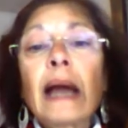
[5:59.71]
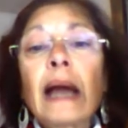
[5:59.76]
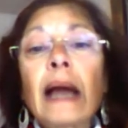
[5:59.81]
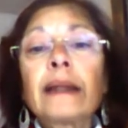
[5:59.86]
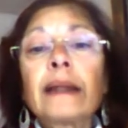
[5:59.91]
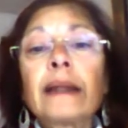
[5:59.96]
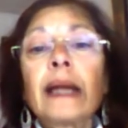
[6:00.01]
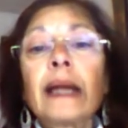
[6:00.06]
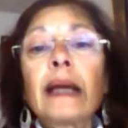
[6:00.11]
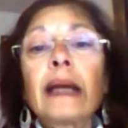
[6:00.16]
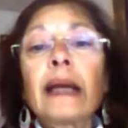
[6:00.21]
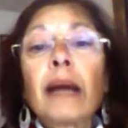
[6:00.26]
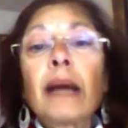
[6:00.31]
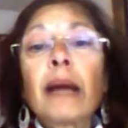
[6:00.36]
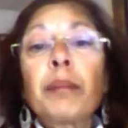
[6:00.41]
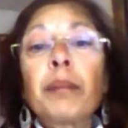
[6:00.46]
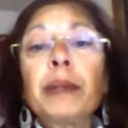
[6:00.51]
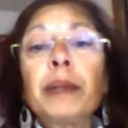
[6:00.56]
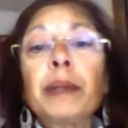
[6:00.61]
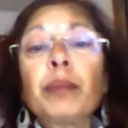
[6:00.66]
and that
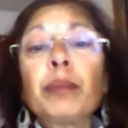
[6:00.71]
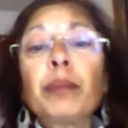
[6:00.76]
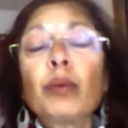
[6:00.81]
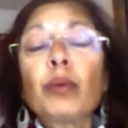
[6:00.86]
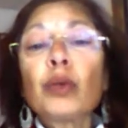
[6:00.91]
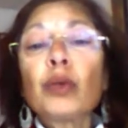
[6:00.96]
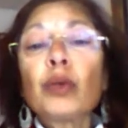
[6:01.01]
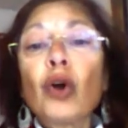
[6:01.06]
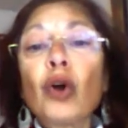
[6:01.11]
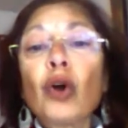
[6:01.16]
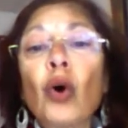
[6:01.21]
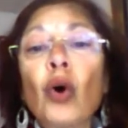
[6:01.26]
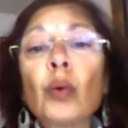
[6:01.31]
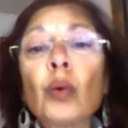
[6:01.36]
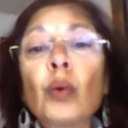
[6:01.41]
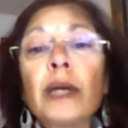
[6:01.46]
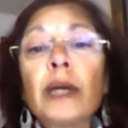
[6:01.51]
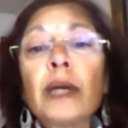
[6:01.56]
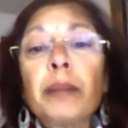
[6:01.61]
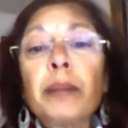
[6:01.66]
people would
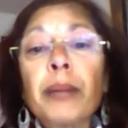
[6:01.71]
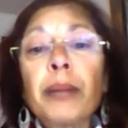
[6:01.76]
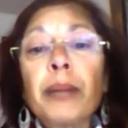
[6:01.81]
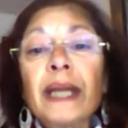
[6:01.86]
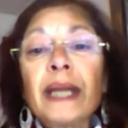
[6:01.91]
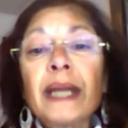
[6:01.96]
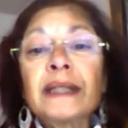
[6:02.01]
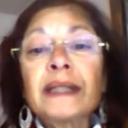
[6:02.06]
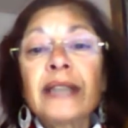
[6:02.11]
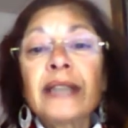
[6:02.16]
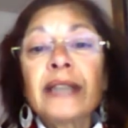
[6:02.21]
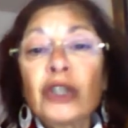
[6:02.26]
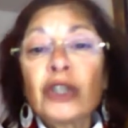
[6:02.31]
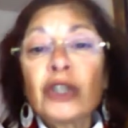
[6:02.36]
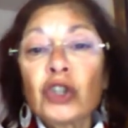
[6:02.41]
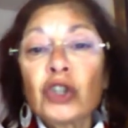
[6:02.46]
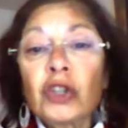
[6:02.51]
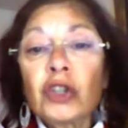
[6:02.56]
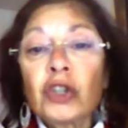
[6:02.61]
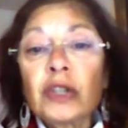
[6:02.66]
only pay
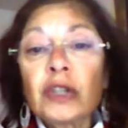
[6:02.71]
attention to